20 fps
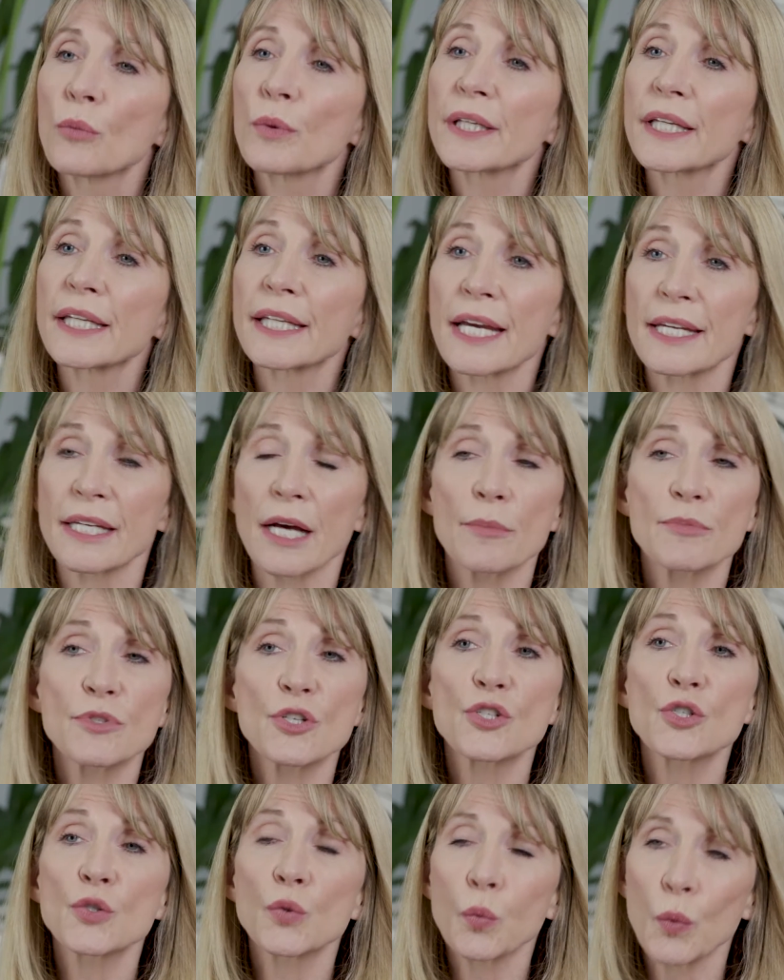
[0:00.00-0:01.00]
we can get up
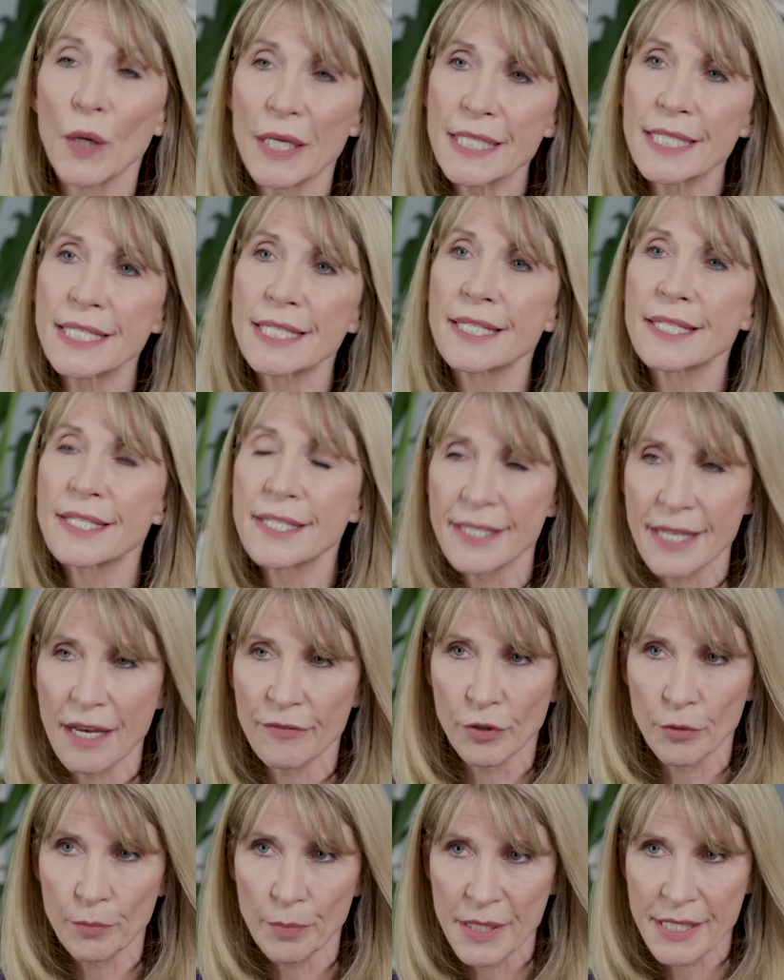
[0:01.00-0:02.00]
to
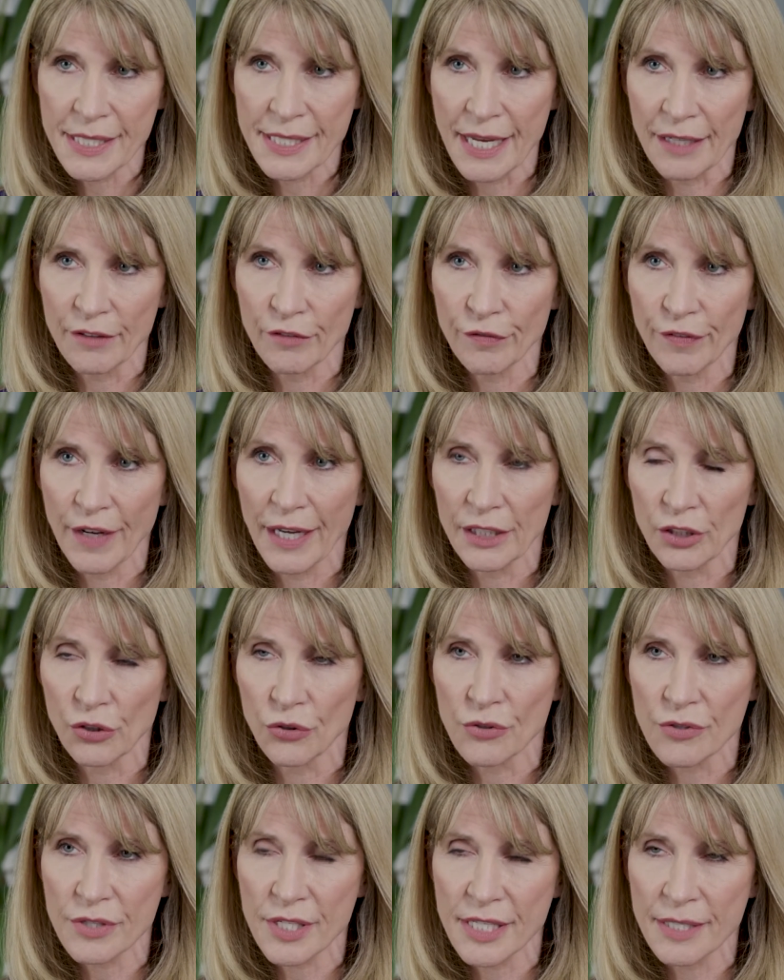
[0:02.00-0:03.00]
27% fat
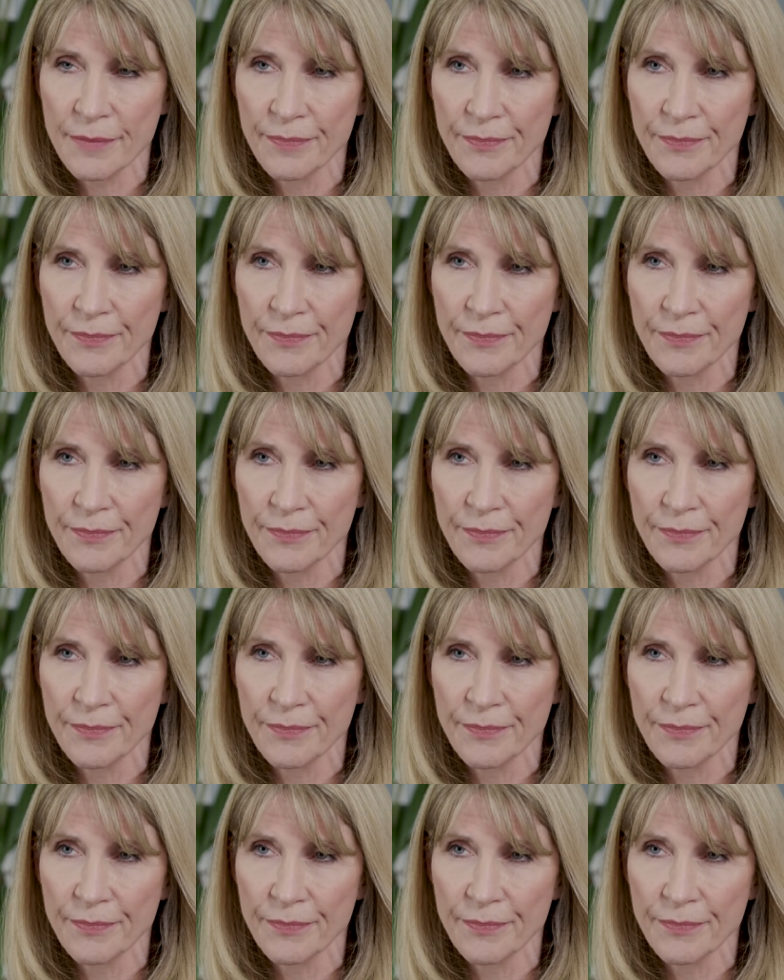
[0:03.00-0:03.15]
loss.